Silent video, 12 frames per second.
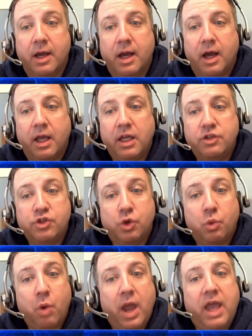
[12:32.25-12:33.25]
Uh, it's a
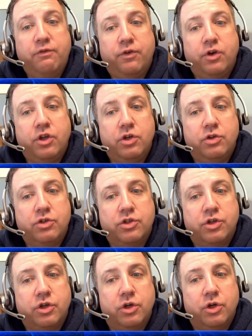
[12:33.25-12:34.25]
way for you
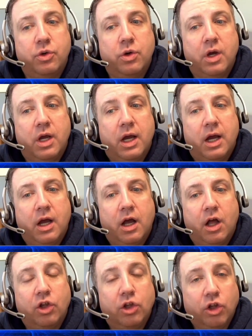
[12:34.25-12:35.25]
to
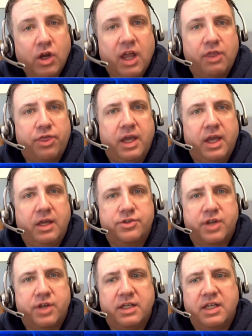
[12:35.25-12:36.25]
uh, look at
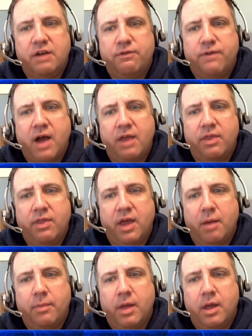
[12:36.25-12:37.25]
things and identify
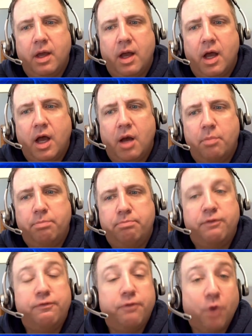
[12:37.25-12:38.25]
them Uh,
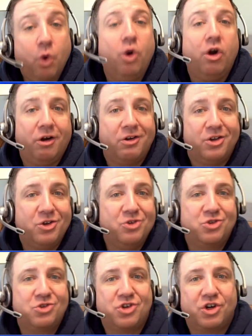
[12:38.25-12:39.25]
before
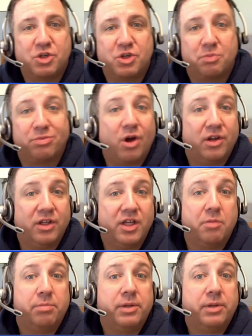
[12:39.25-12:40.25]
users start to broadly
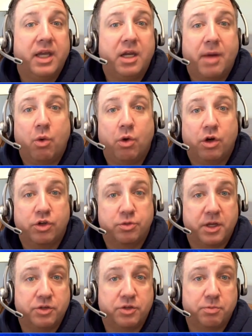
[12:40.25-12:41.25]
complain about
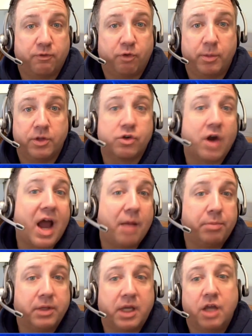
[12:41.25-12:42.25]
workspace performance or
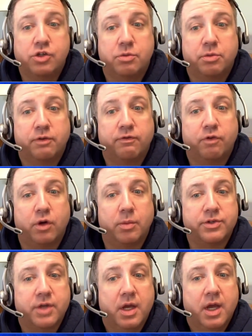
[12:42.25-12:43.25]
application
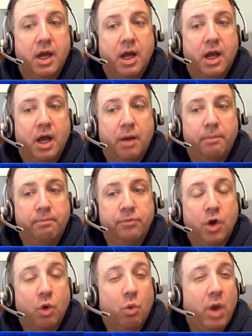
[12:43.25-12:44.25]
performance, um,
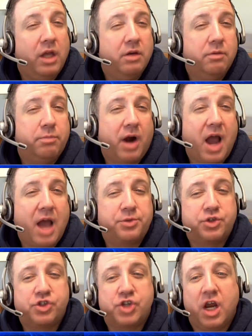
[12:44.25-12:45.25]
when
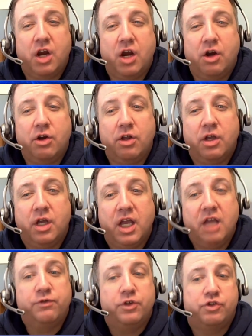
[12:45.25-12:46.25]
perhaps shared
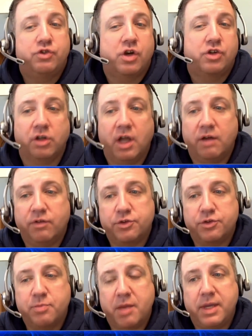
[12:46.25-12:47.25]
infrastructure
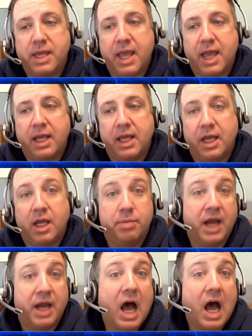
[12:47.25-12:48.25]
levels may be getting a
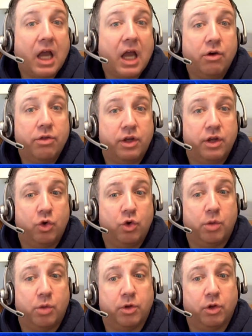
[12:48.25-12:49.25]
bit higher than
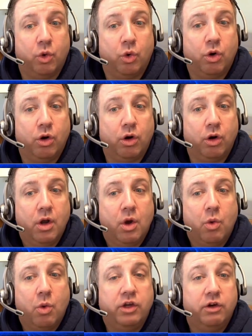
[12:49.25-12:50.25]
normal, or
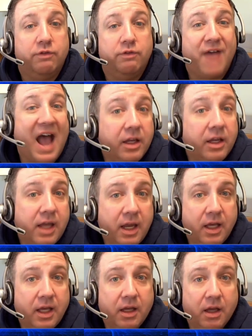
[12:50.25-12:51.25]
when you're
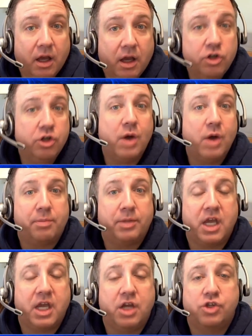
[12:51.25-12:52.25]
validating a new
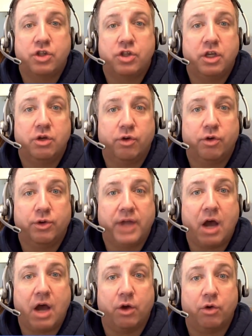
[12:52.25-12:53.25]
application that you've rolled
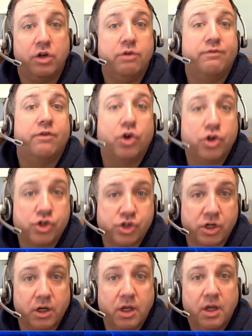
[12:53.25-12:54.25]
out or a new
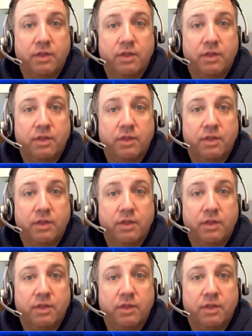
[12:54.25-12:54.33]
version